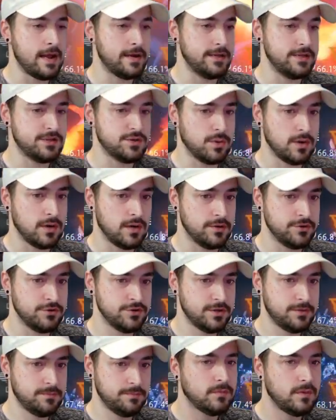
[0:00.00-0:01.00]
to
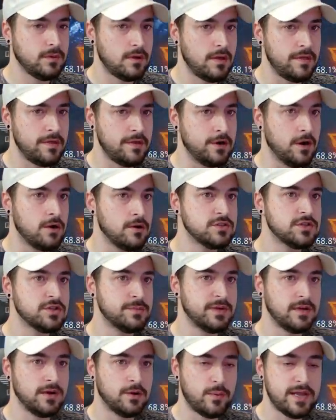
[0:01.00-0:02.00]
100. And then your
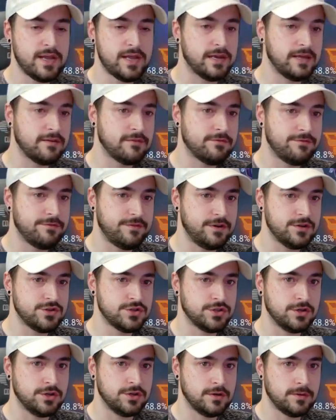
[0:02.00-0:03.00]
ultimate Awakening
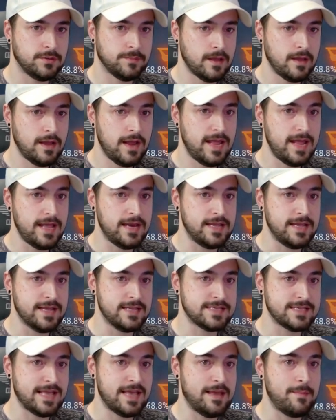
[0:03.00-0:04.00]
finisher. It
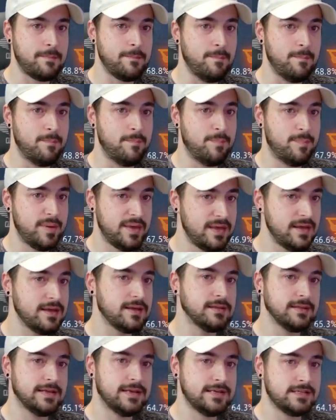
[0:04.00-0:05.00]
is a big
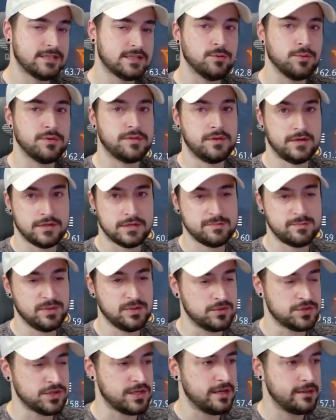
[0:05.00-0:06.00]
laser with an
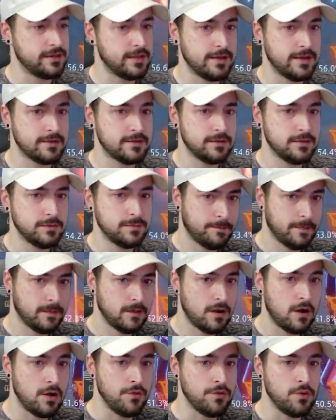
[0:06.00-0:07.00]
explosion at the end,
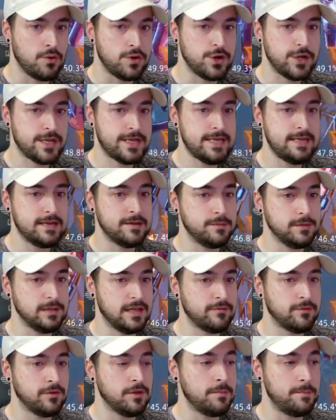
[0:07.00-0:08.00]
although your heat
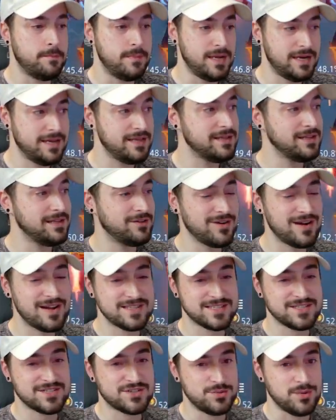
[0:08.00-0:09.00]
level immediately
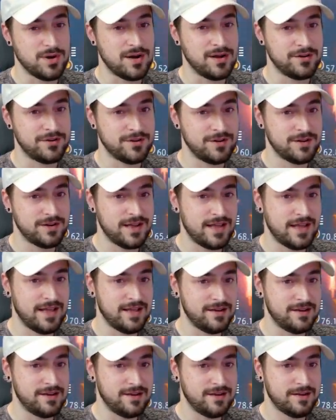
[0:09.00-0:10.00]
rises to 100
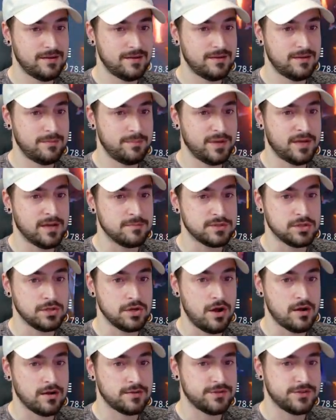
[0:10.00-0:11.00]
and becomes
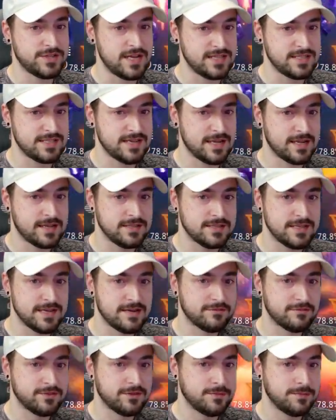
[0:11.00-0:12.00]
locked for 10 seconds
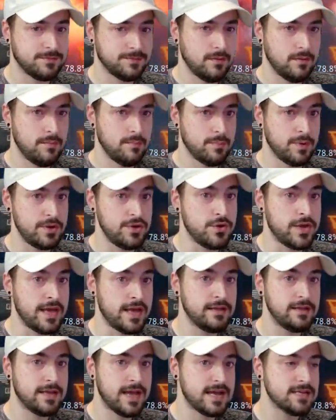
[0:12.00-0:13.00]
after, but you
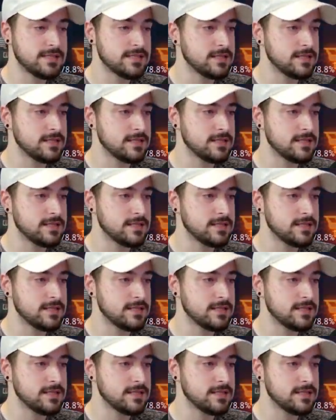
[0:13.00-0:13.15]
can cast it a